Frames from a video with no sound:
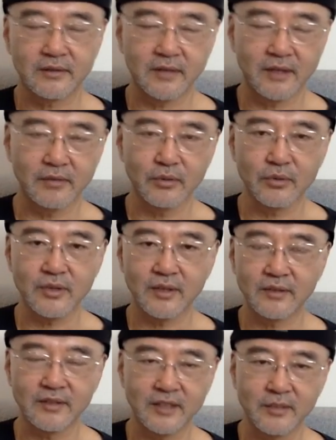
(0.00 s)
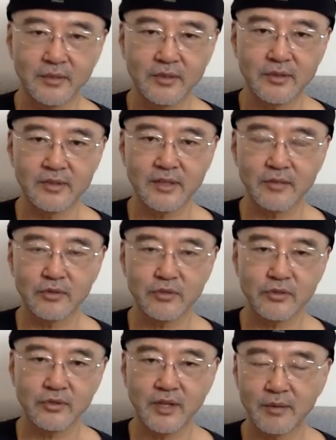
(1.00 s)
devils and demons and we
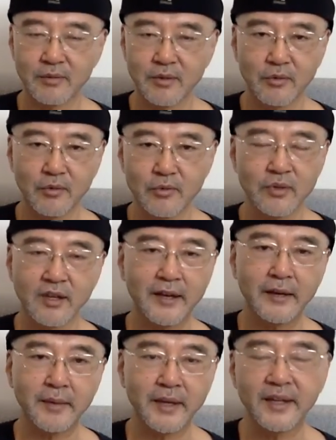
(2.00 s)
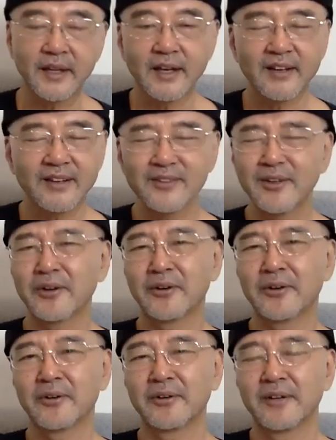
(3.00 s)
should never work with them? And
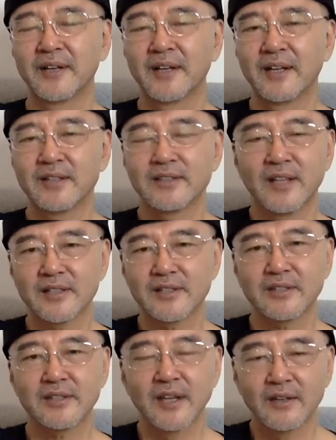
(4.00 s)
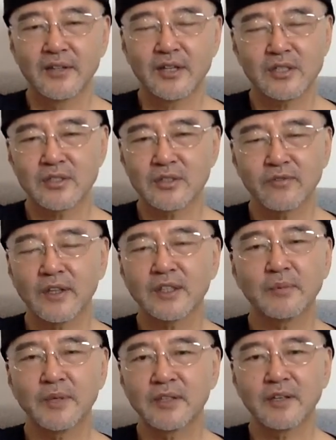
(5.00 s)
no. See, that's the
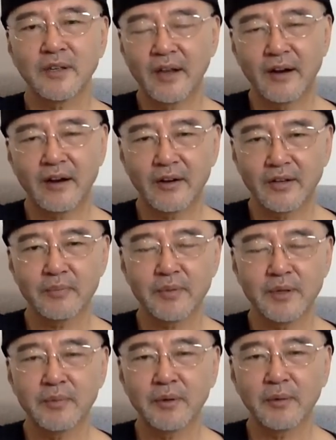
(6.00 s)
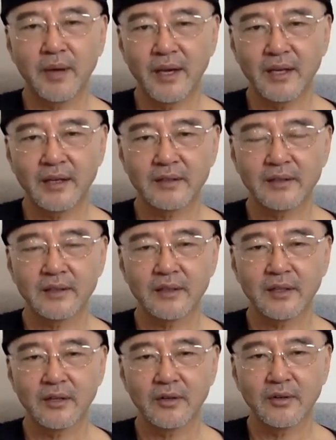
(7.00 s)
fundamental error that people make.
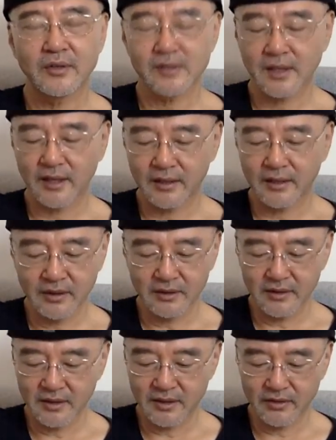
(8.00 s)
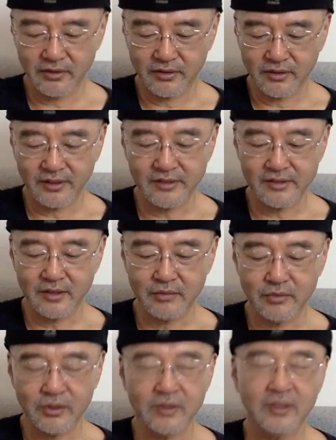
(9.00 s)
You know, it's like, well, there are things that
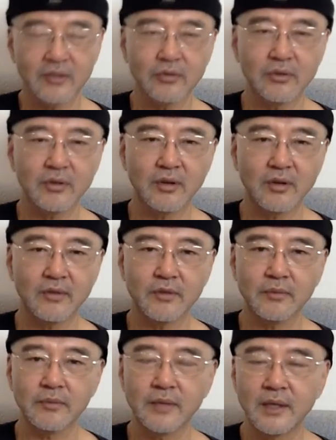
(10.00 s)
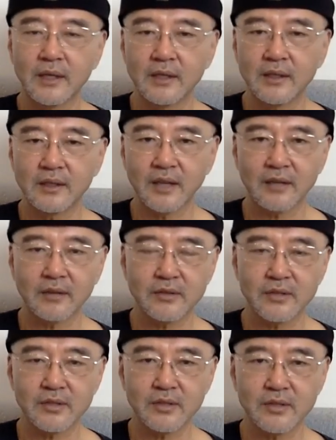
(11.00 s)
we need to learn from Catholic
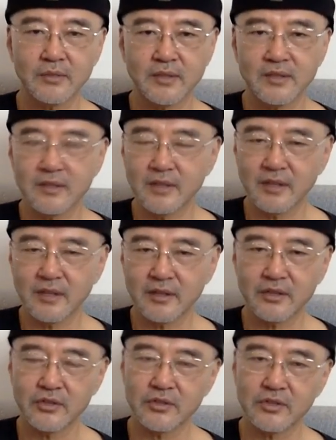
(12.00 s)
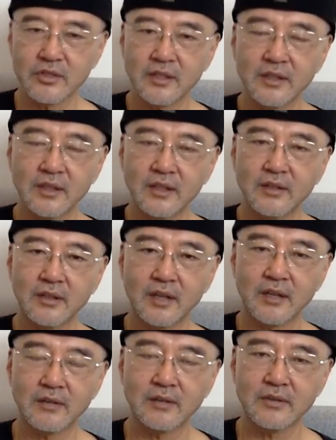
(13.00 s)
system. Isn't there a Christian in the
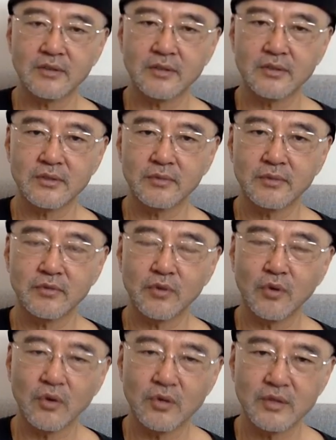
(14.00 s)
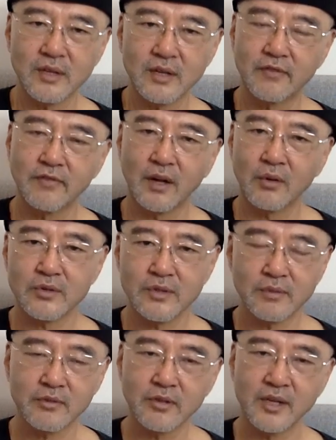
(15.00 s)
Catholic system? Of course, there are followers
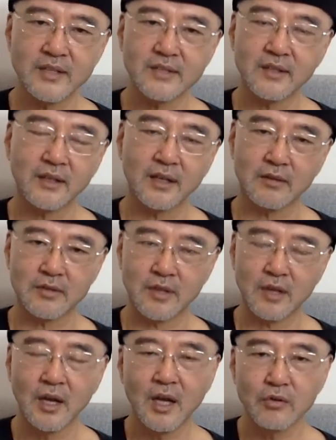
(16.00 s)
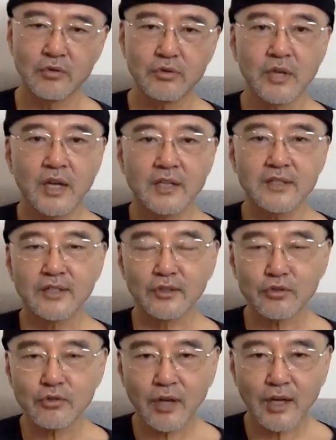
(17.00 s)
of Christ in Catholic system who's
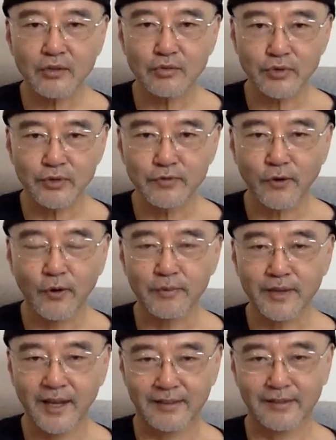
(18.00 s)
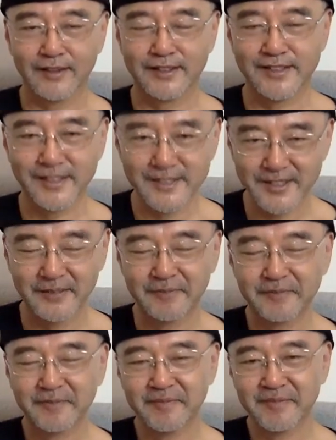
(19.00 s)
still trying to reform Catholic system,
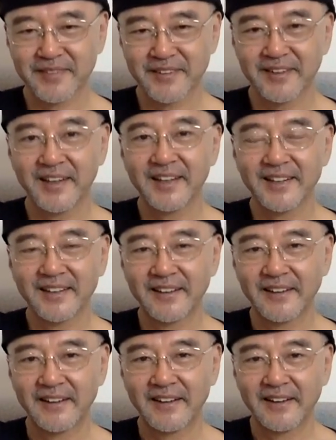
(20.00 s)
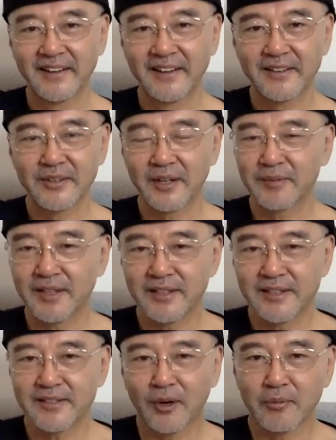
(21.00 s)
right? So, I mean,
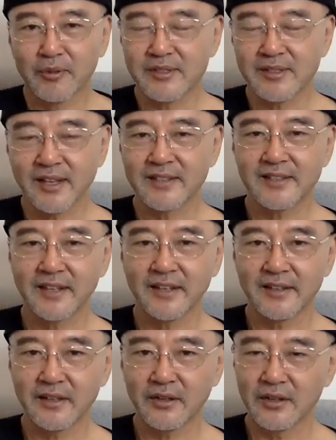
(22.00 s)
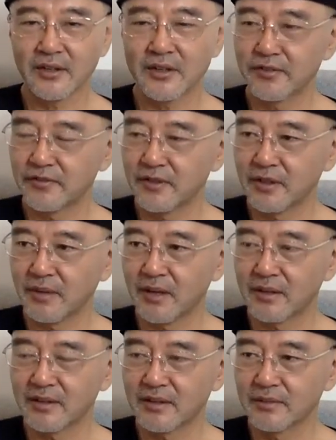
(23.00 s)
it's almost like saying that, oh, if
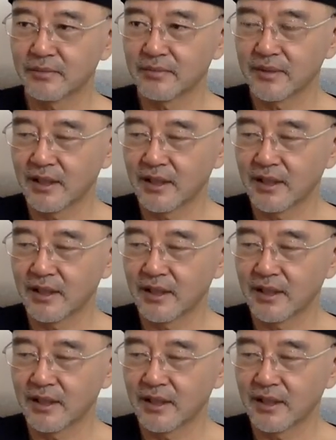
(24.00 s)
Martin